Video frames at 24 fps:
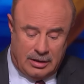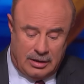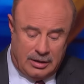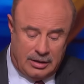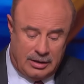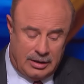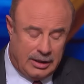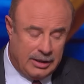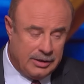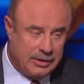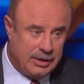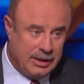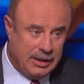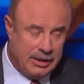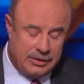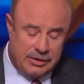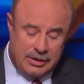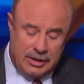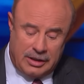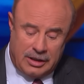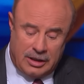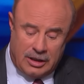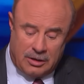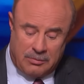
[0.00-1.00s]
this is a
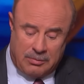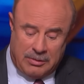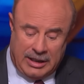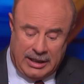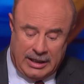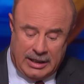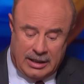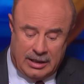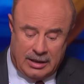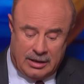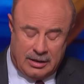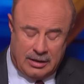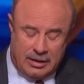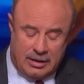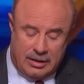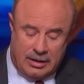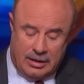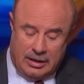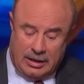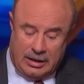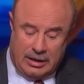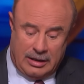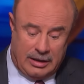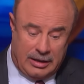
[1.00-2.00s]
young man
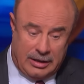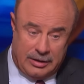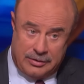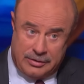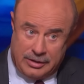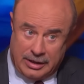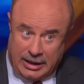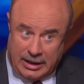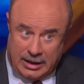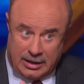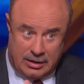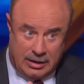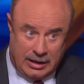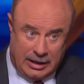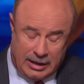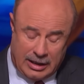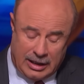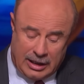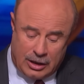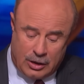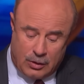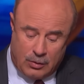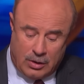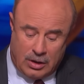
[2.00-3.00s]
that said, and I
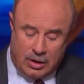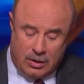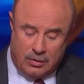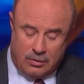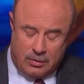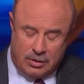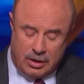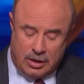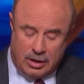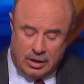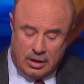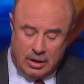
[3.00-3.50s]
quote,